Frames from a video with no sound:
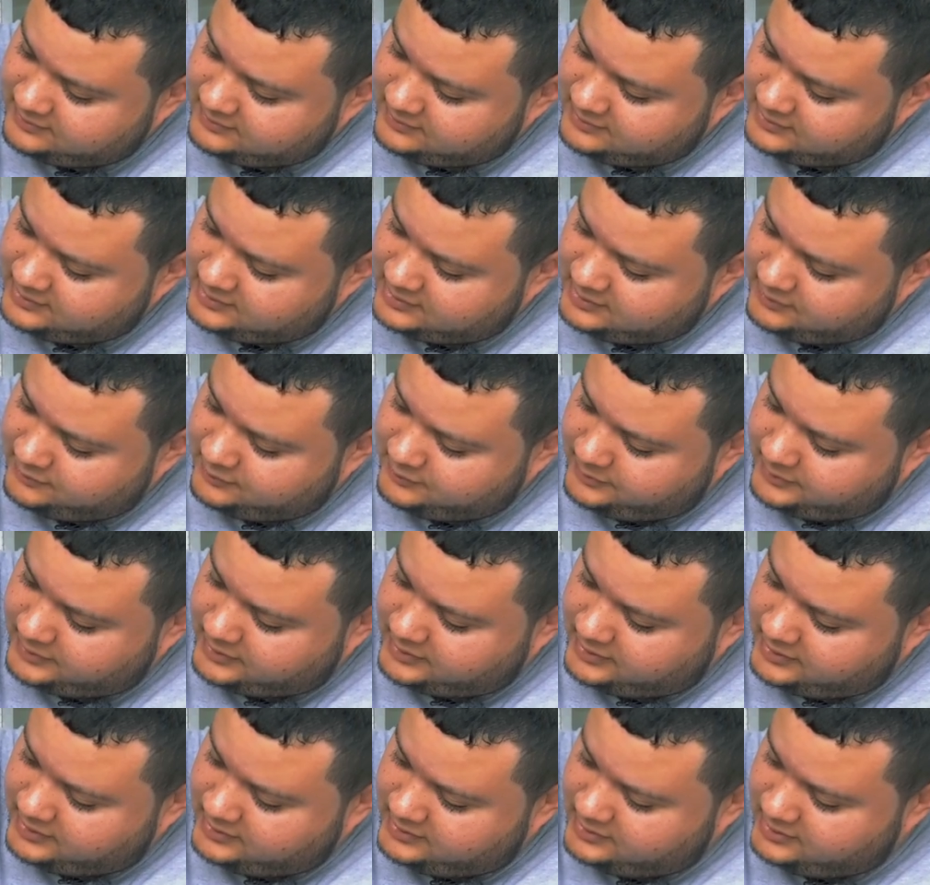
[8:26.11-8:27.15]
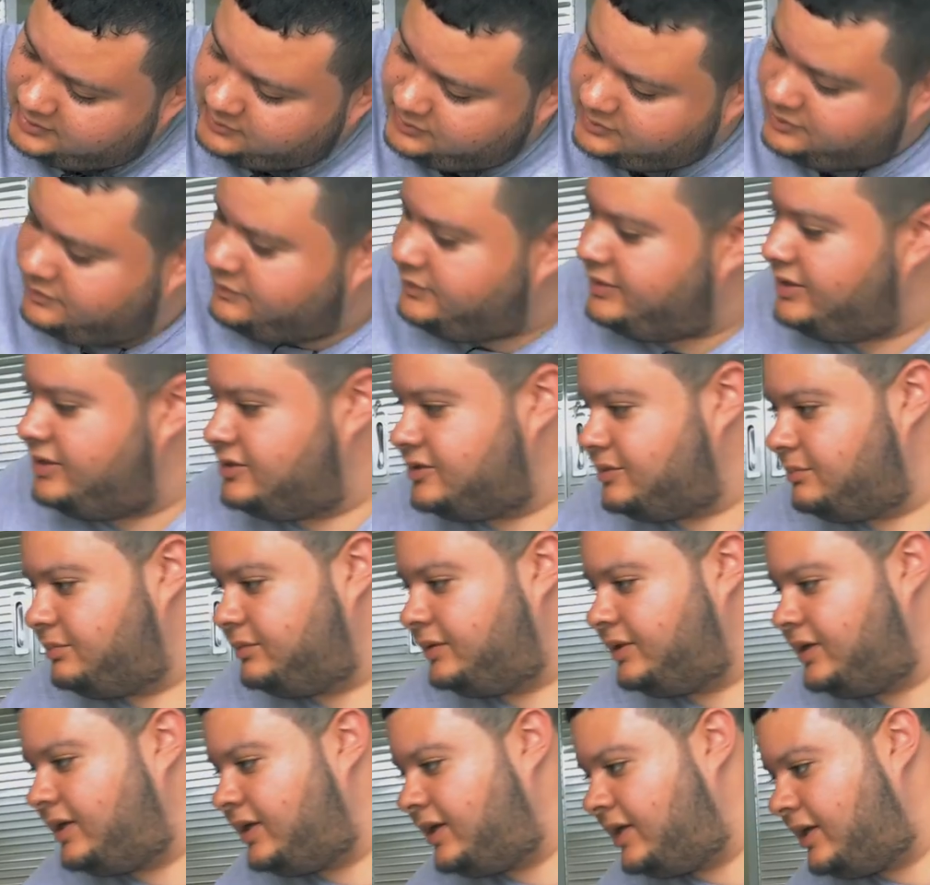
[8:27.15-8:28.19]
because if you were cutting these with a razor
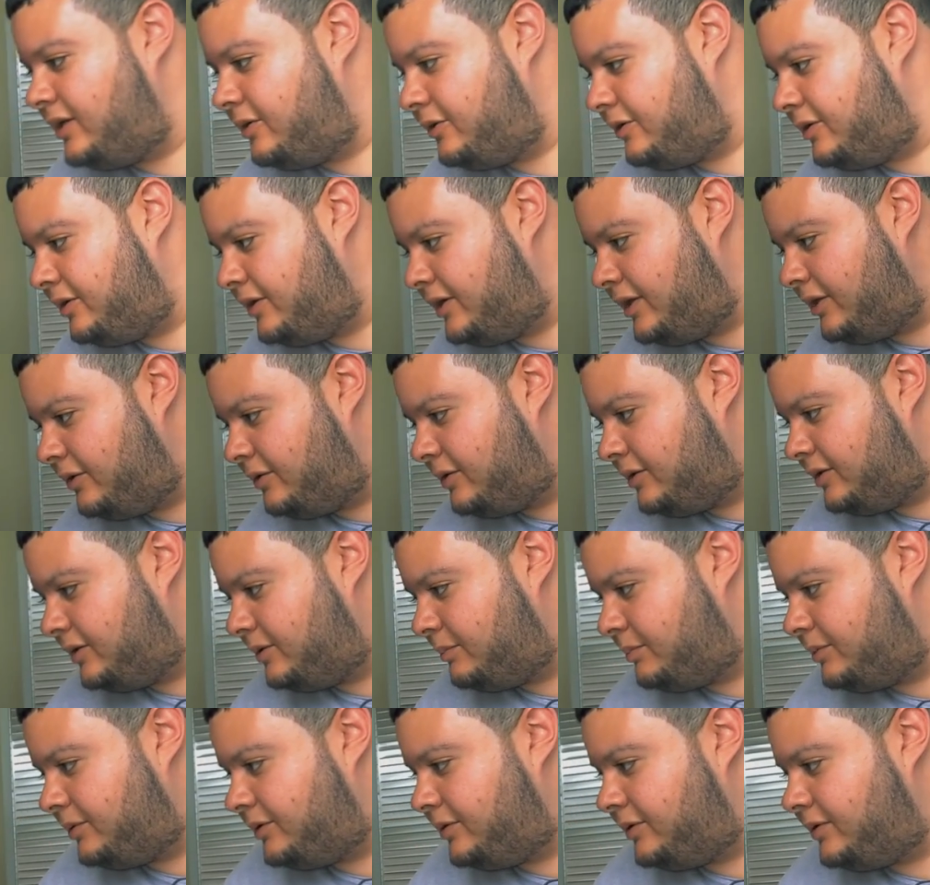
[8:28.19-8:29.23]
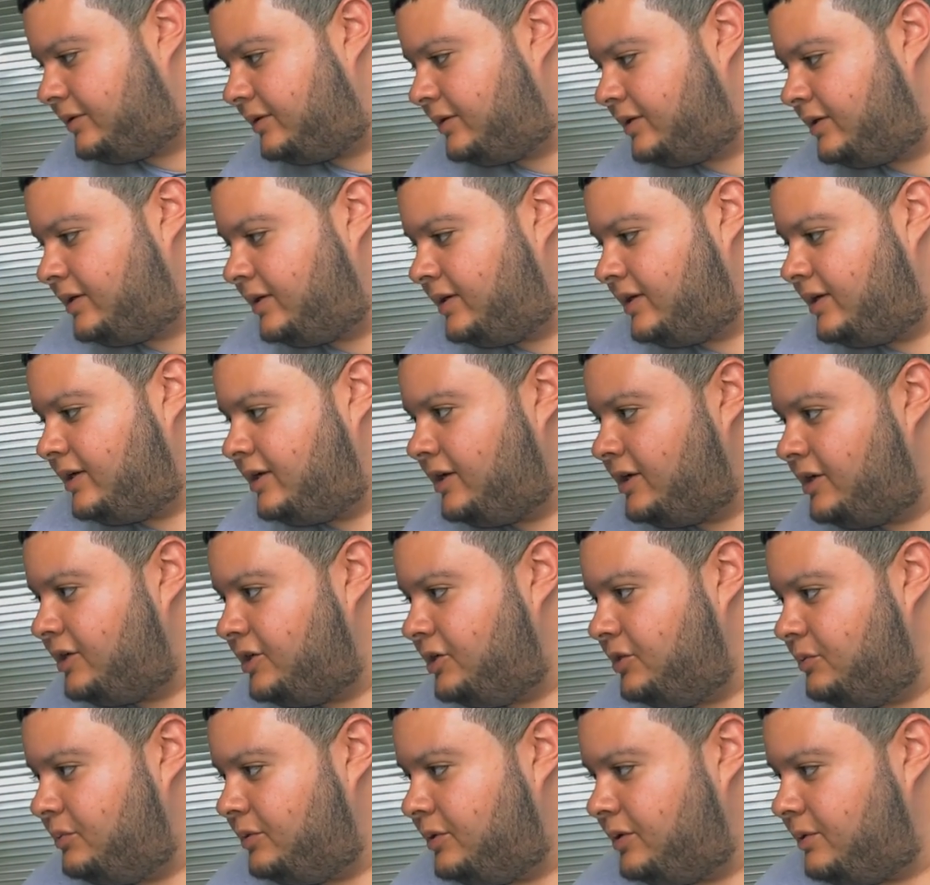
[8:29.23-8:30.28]
blade or a nail clipper, you
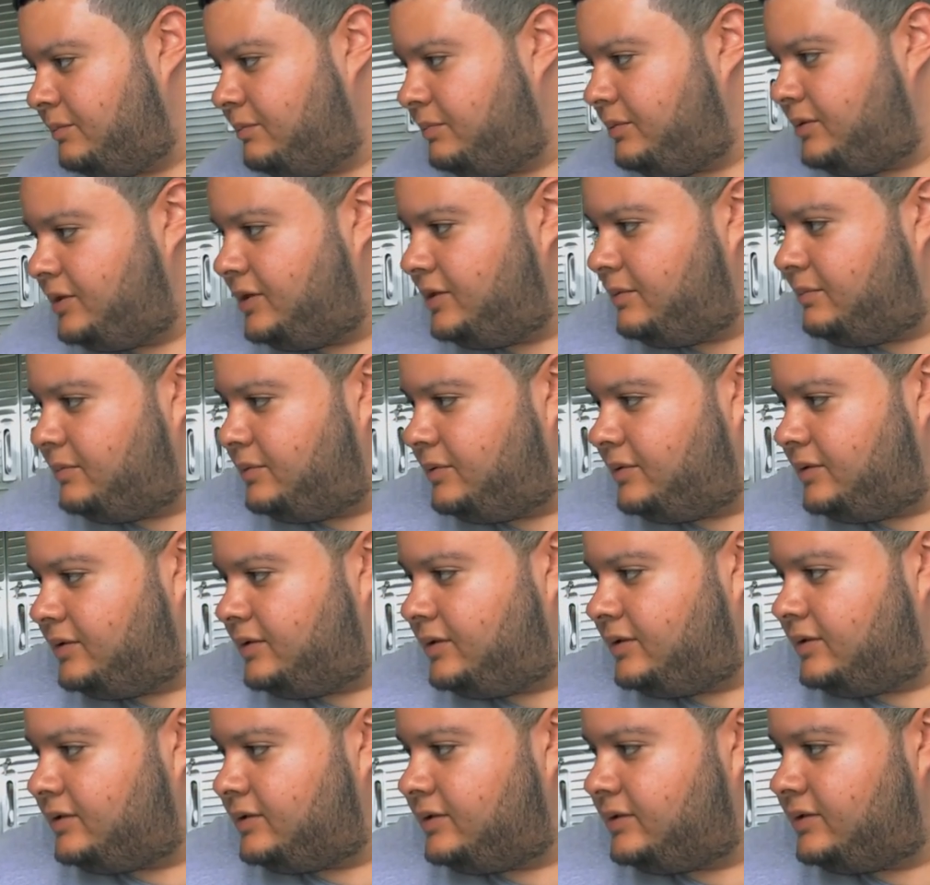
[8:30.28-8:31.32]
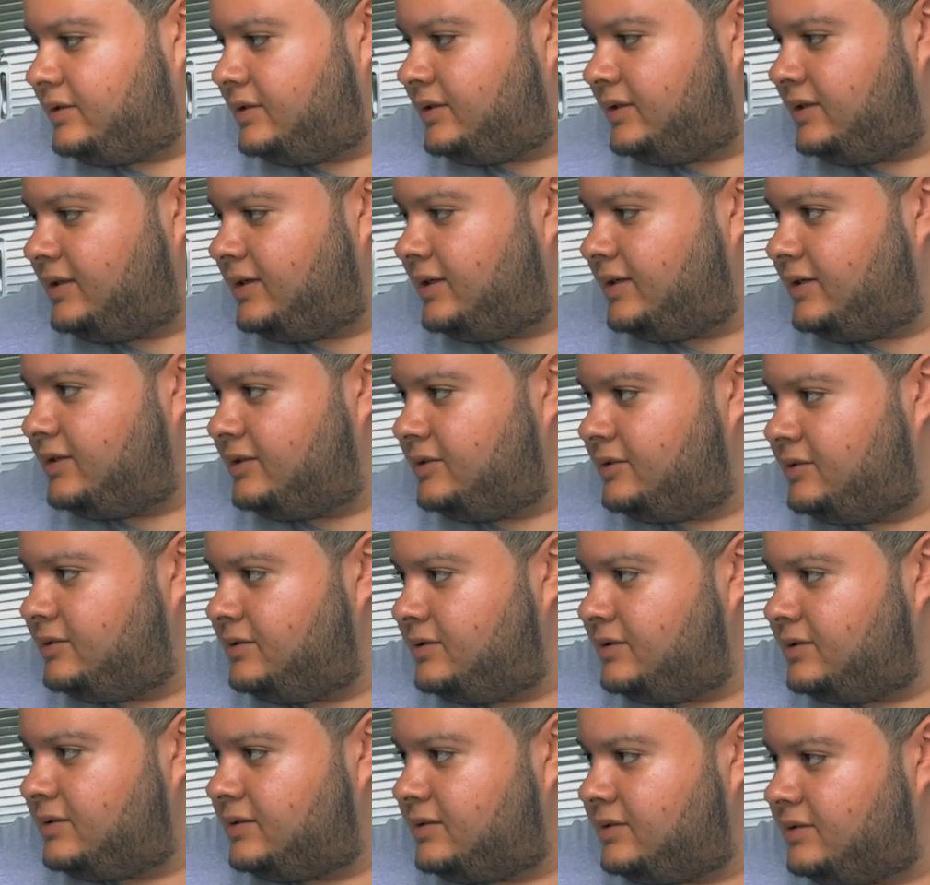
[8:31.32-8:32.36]
wouldn't be able to get into
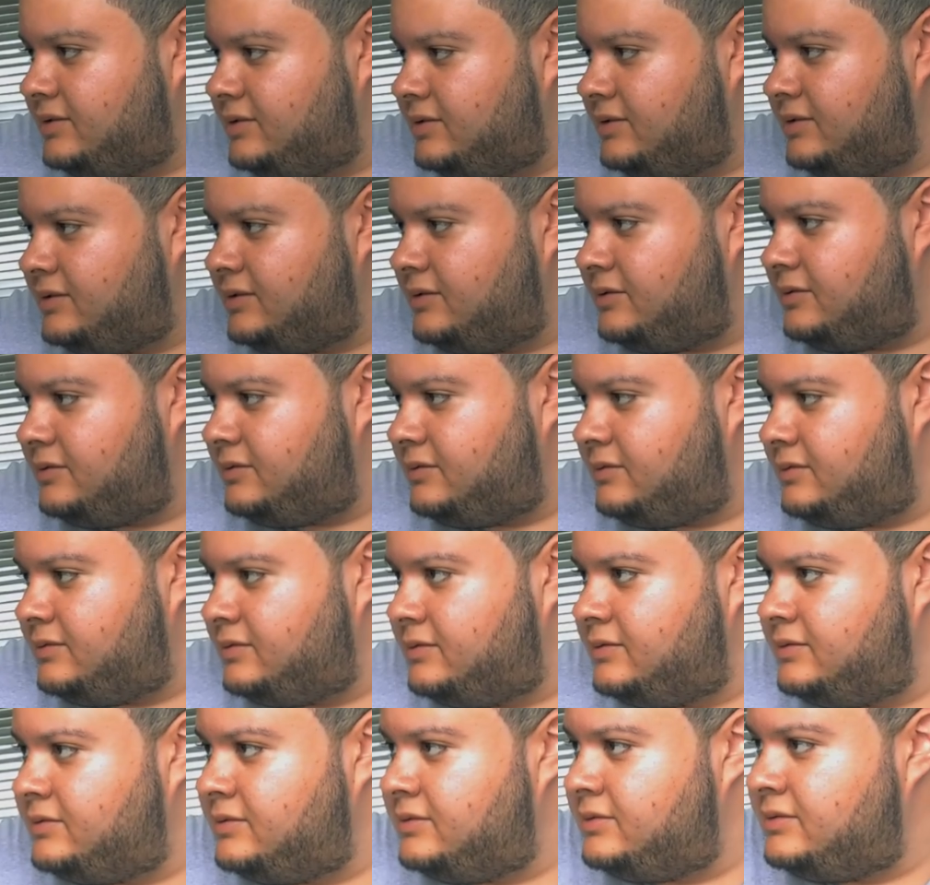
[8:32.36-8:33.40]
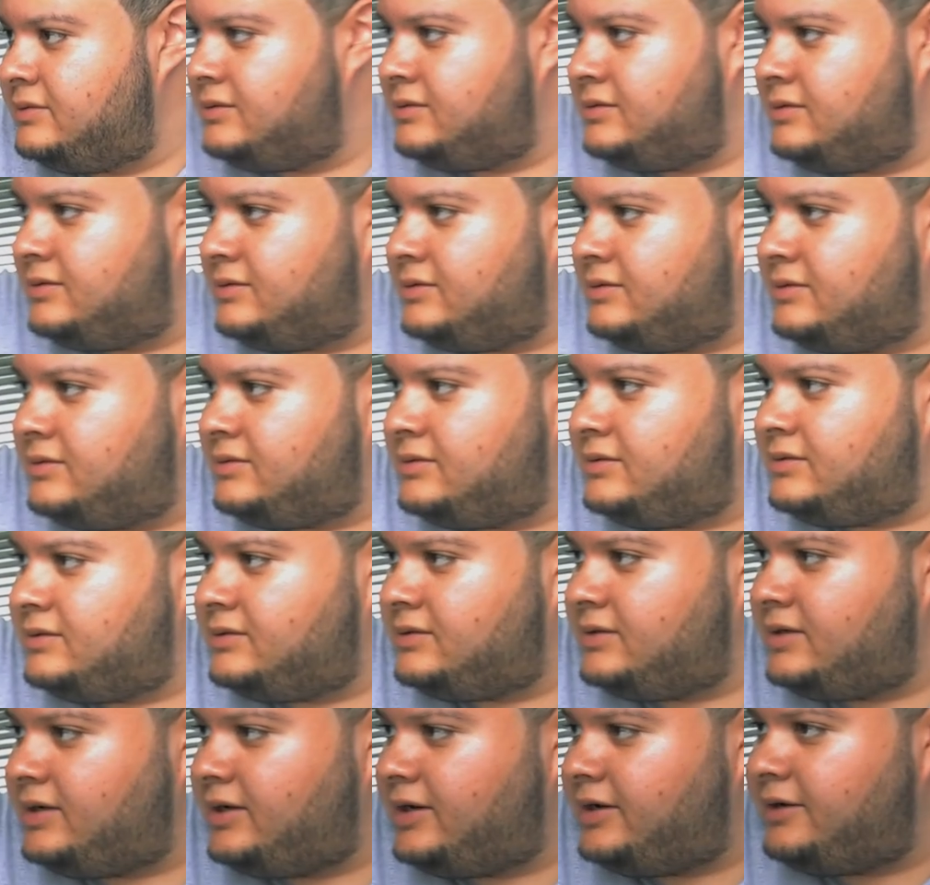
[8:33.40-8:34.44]
this little
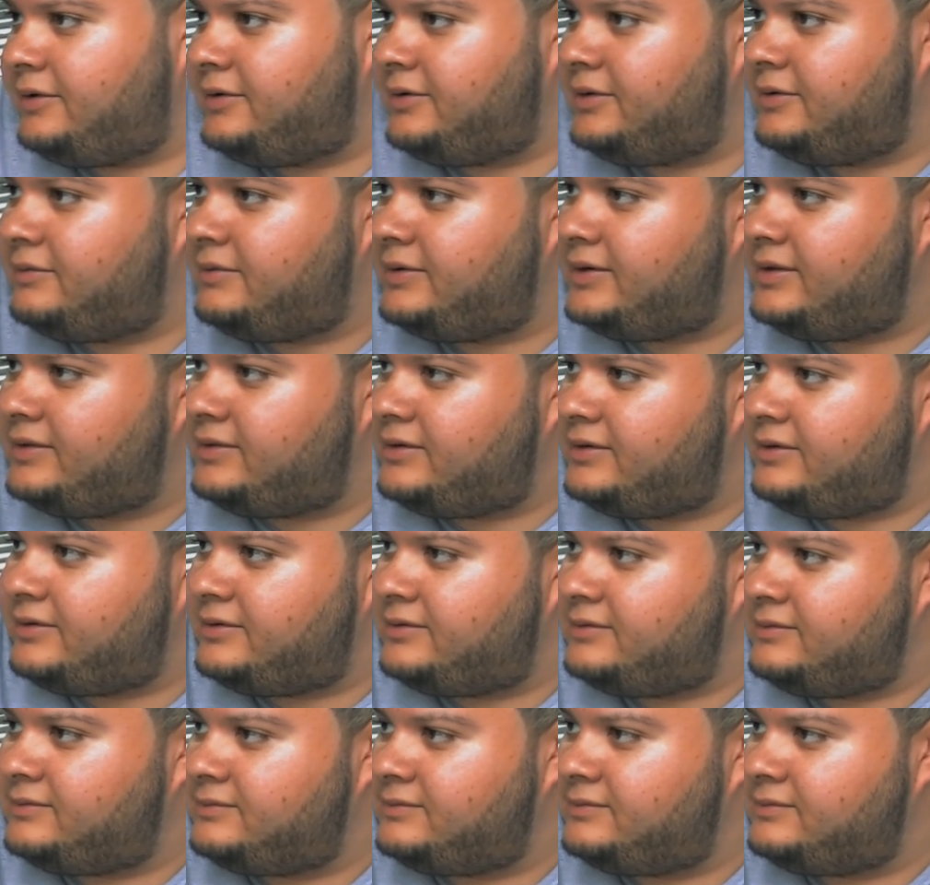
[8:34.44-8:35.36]
area right there.